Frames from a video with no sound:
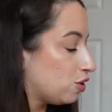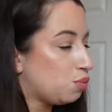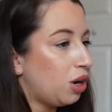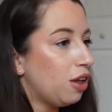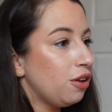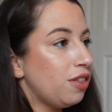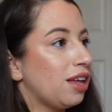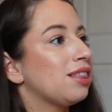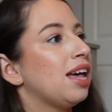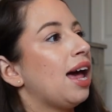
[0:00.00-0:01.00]
There's one other
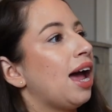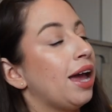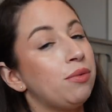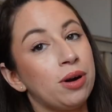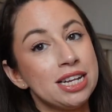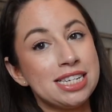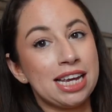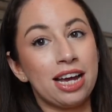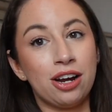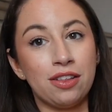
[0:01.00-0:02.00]
thing that I had wanted to
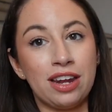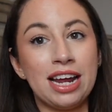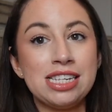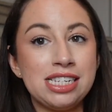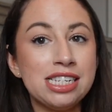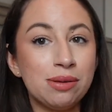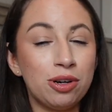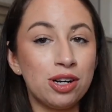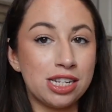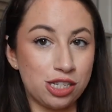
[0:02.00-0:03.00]
get her that I had seen
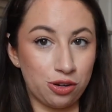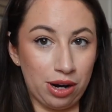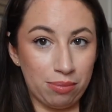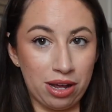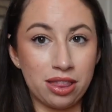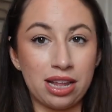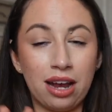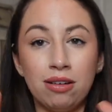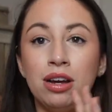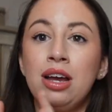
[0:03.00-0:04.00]
someone on Instagram with.
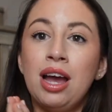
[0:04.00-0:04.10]
Now,